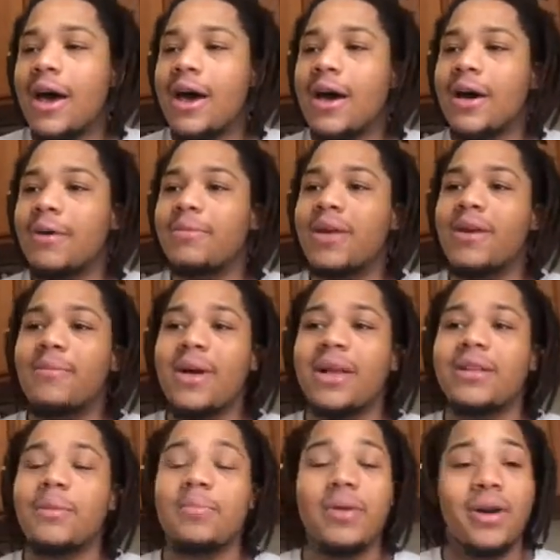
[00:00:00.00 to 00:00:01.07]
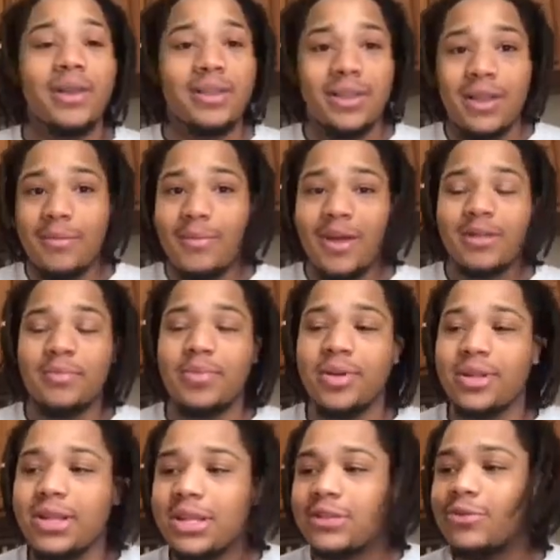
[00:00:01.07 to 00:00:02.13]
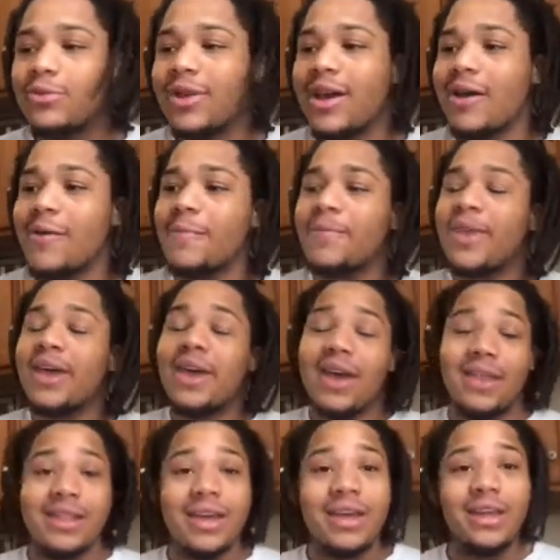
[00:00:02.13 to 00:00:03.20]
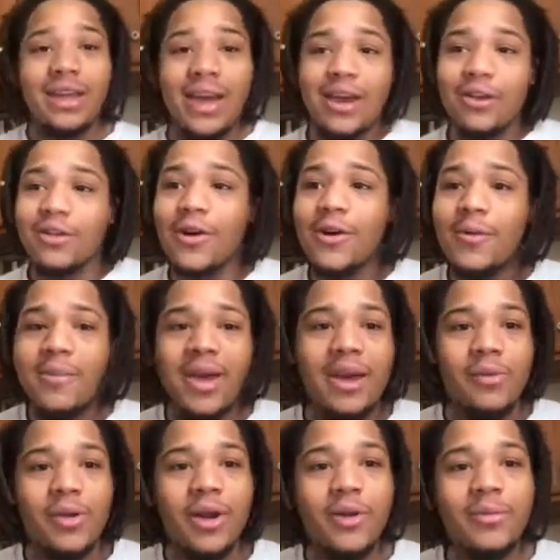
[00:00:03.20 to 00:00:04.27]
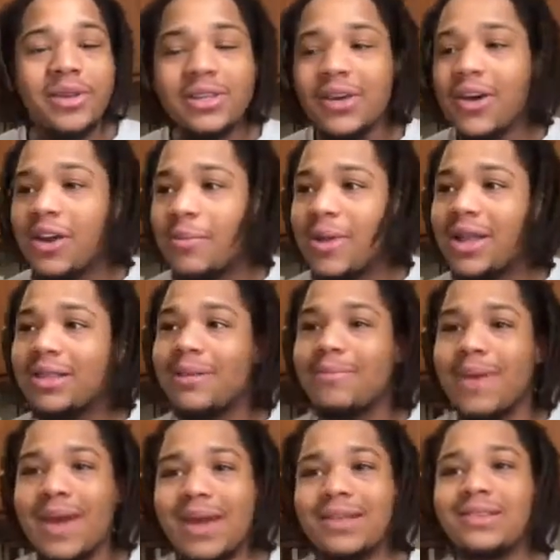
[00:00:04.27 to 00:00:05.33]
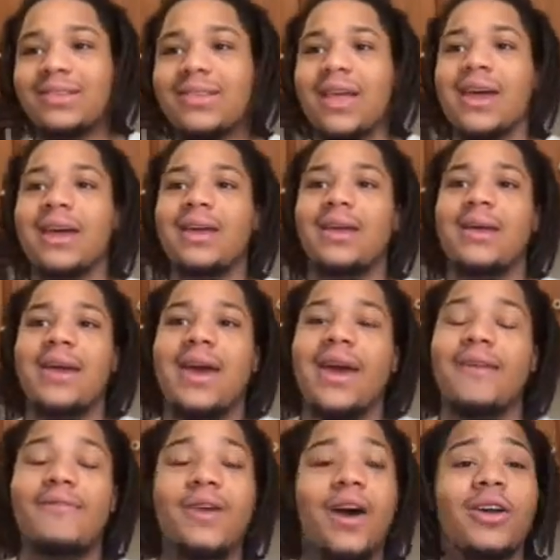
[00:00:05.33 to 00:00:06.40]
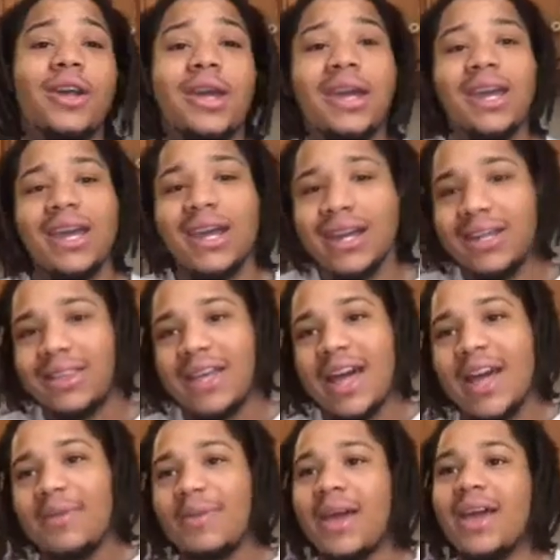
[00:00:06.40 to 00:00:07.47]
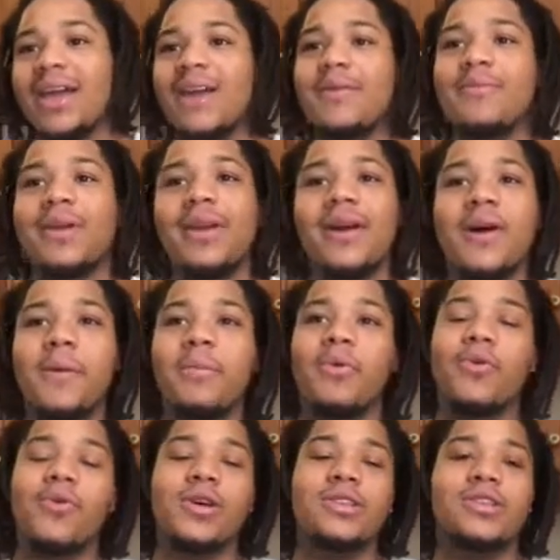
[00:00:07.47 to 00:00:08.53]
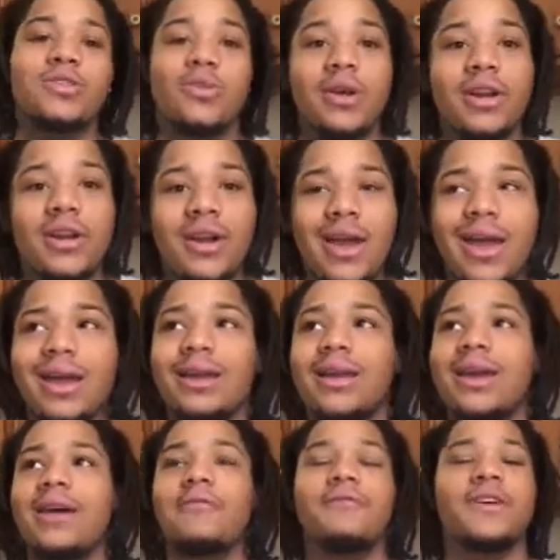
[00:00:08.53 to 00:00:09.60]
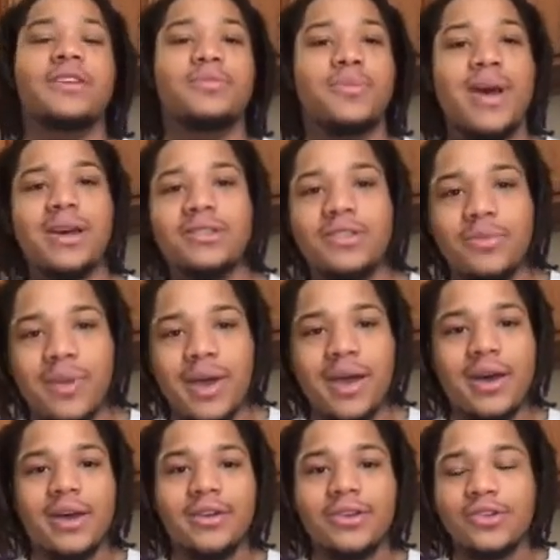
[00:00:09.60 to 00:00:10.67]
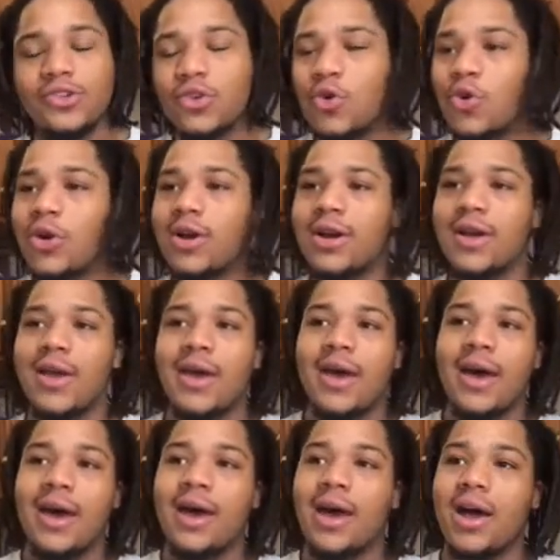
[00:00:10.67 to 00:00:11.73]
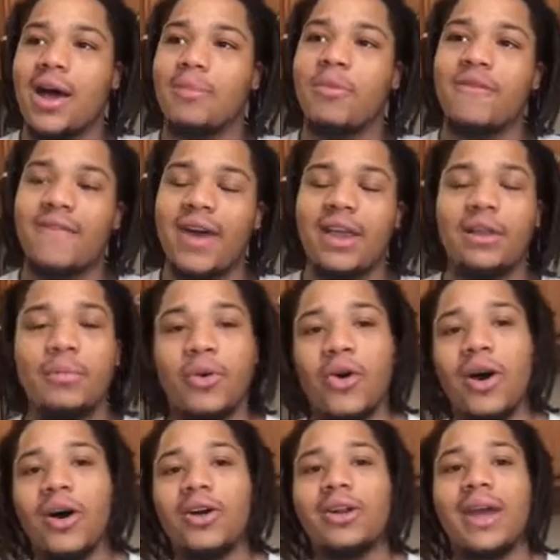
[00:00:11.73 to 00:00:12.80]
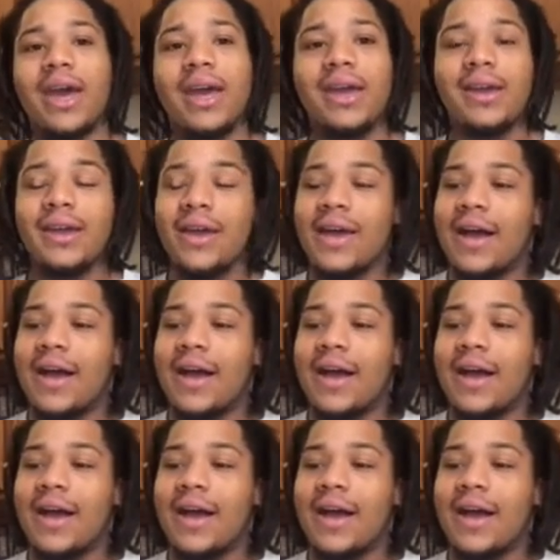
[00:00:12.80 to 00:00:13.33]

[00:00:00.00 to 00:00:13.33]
I'm about to put this one out, and then later on, man, we're gonna be talking about the main slate. If y'all need anything, man, hit me up on Twitter at DFSMastermind underscore. I'm available all day.